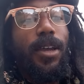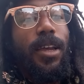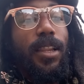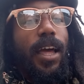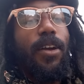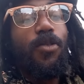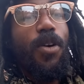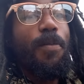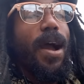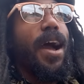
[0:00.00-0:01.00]
Like, who
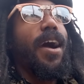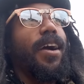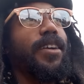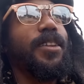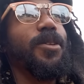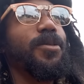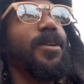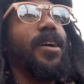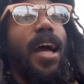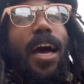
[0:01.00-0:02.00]
am I? You know,
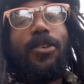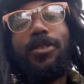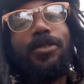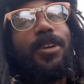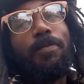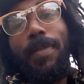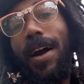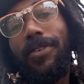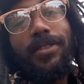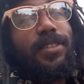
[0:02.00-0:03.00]
I don't know nothing
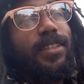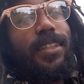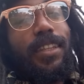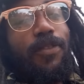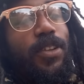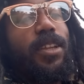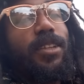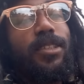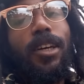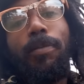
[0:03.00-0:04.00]
about living in the
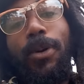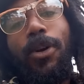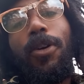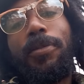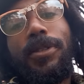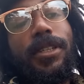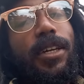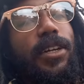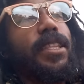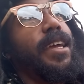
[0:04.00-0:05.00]
suburbs or,
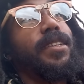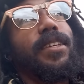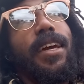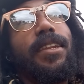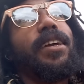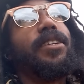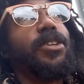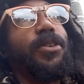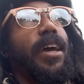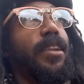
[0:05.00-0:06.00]
or things of that nature
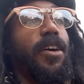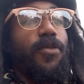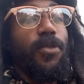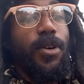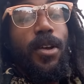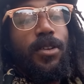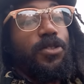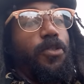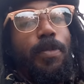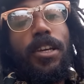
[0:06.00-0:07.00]
on that level. So
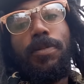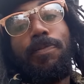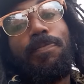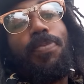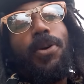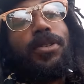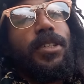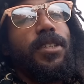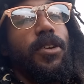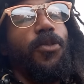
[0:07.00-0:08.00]
the best person
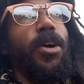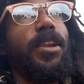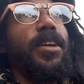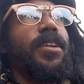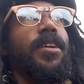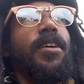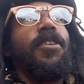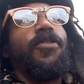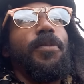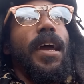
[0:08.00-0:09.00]
to run it
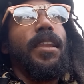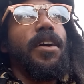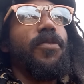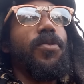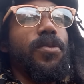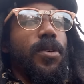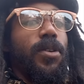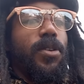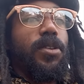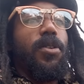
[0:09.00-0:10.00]
from that level,
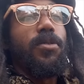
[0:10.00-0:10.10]
you know,